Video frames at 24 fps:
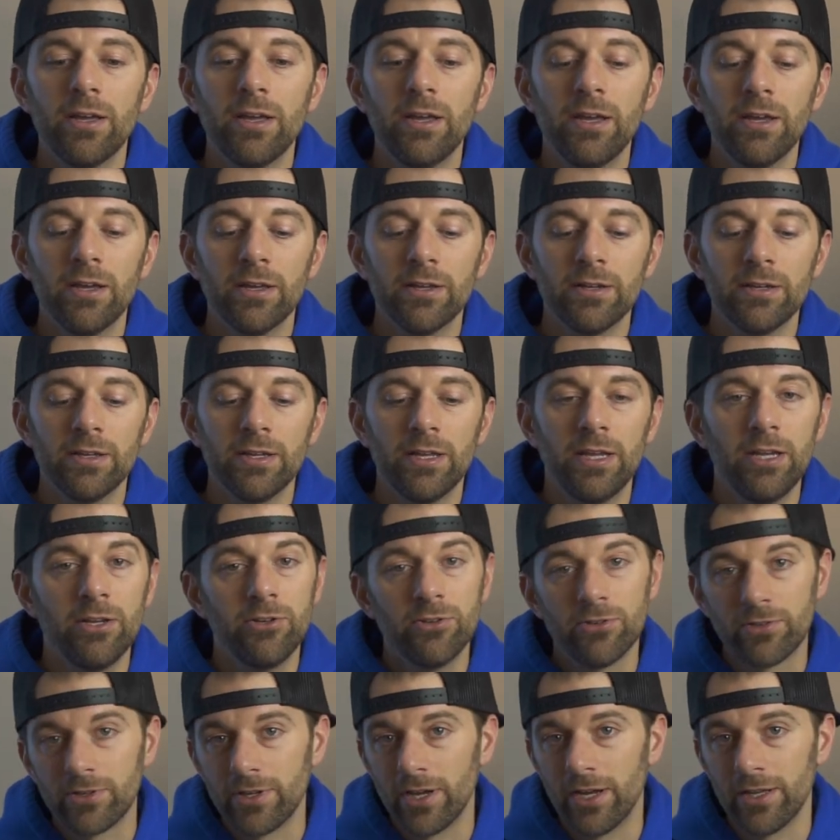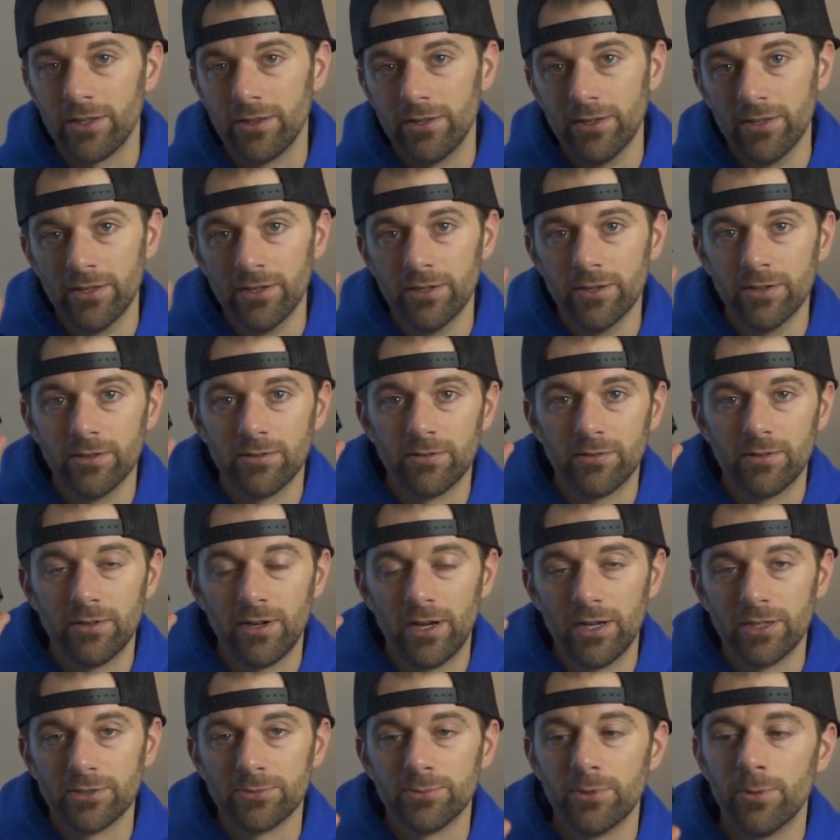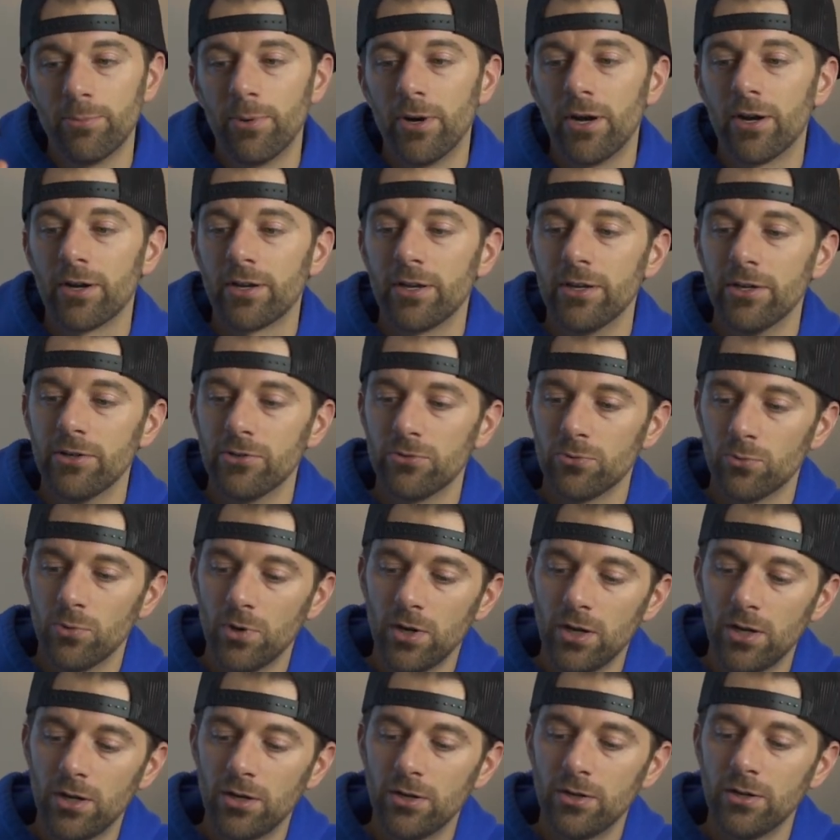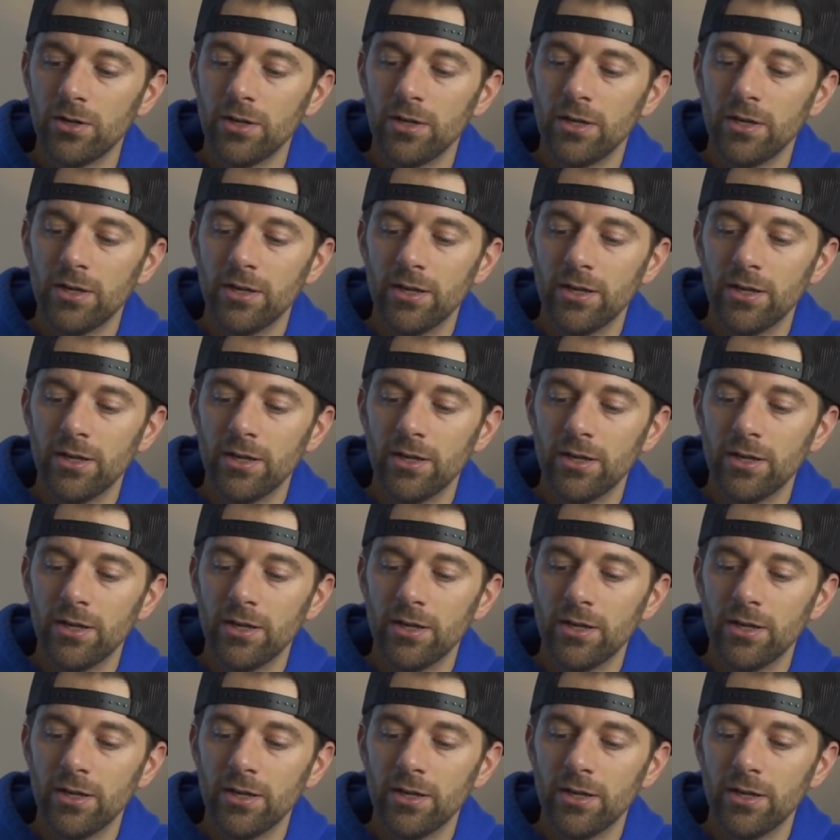And he just got the Osmo Pocket as well.